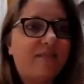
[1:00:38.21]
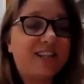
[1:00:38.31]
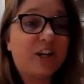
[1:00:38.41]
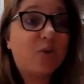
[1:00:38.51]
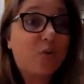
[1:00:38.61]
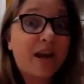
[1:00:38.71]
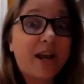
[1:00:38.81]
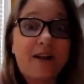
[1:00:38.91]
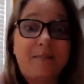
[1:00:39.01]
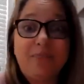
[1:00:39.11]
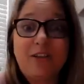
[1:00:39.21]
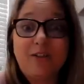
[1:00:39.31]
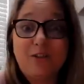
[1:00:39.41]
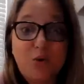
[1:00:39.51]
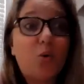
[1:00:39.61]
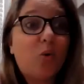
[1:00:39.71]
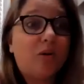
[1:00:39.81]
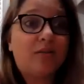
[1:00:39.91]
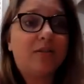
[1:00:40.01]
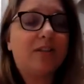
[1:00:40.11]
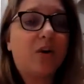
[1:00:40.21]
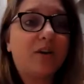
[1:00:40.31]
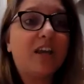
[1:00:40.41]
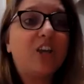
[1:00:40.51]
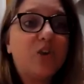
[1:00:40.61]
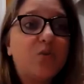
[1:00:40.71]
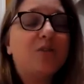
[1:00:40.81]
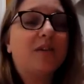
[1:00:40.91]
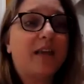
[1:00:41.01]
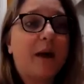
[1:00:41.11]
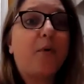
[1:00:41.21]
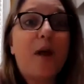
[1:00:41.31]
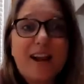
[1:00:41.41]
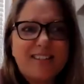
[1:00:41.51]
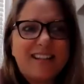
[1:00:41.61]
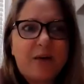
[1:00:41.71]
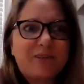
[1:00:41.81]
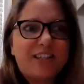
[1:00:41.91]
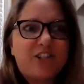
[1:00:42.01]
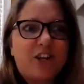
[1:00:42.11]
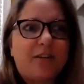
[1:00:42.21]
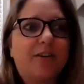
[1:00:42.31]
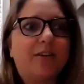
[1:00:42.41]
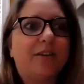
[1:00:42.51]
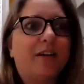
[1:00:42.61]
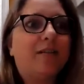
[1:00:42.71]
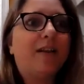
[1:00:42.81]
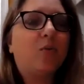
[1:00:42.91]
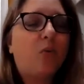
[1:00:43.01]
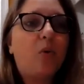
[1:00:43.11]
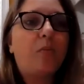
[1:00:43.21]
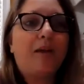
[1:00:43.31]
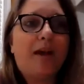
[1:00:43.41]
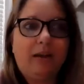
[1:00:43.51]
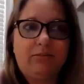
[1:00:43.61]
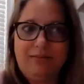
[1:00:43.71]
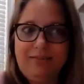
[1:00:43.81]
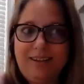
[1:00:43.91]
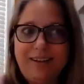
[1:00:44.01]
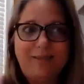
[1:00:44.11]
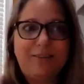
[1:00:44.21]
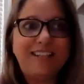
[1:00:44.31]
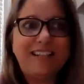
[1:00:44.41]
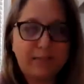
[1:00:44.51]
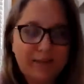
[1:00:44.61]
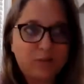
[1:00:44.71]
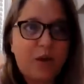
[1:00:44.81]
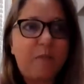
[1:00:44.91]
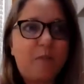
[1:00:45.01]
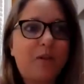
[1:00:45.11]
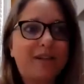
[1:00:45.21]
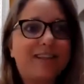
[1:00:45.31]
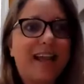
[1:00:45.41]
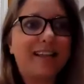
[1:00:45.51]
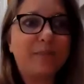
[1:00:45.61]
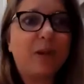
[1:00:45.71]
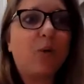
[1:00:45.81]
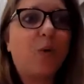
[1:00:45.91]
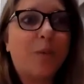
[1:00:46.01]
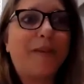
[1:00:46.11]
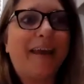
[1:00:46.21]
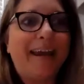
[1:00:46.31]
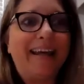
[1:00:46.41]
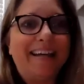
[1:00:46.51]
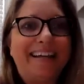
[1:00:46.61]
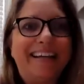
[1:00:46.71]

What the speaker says: It's a great tool. So get used to that. Practice that with each other, like role play. Want to see me sweat bullets? Ask me to role play.